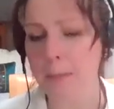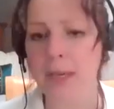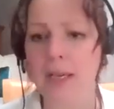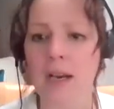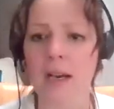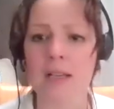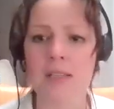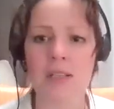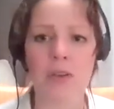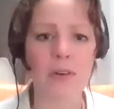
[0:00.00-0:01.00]
because
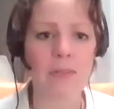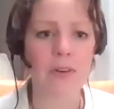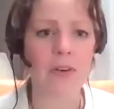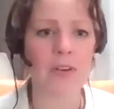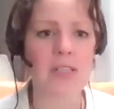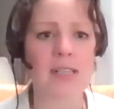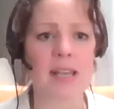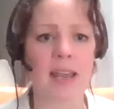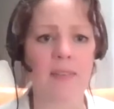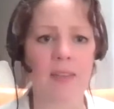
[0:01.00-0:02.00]
the universe
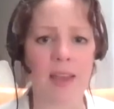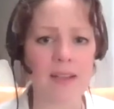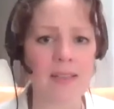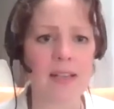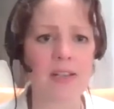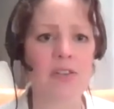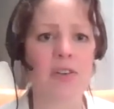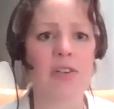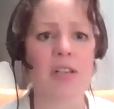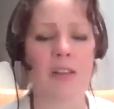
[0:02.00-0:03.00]
and the
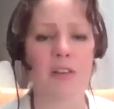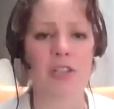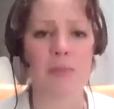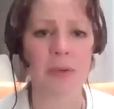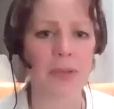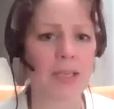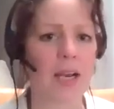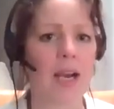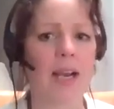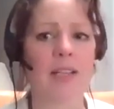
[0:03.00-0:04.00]
ancestors and your spirit
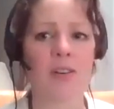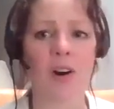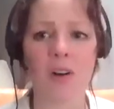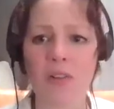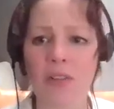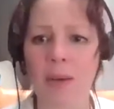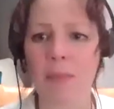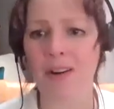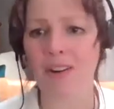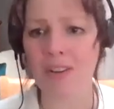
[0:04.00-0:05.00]
guides, all of them
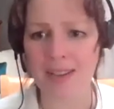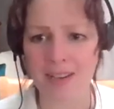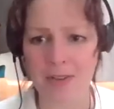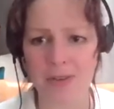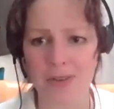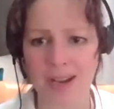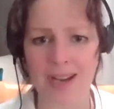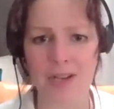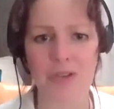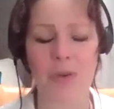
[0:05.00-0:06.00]
are all here to
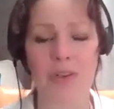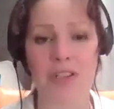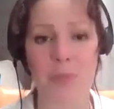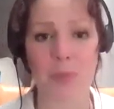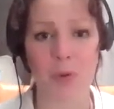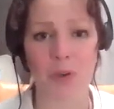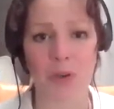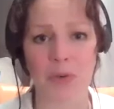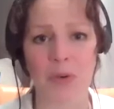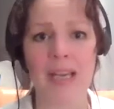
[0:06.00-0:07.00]
guide you and to support
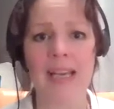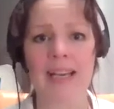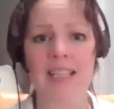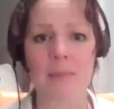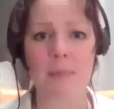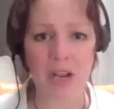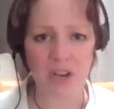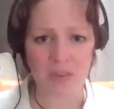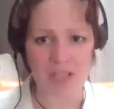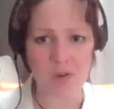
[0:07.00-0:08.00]
you. It's a matter
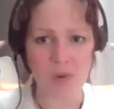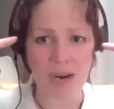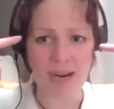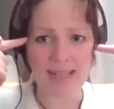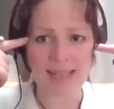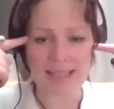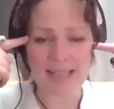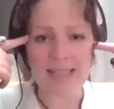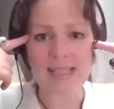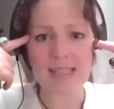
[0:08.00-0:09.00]
of us quieting
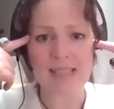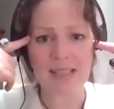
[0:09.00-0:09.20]
this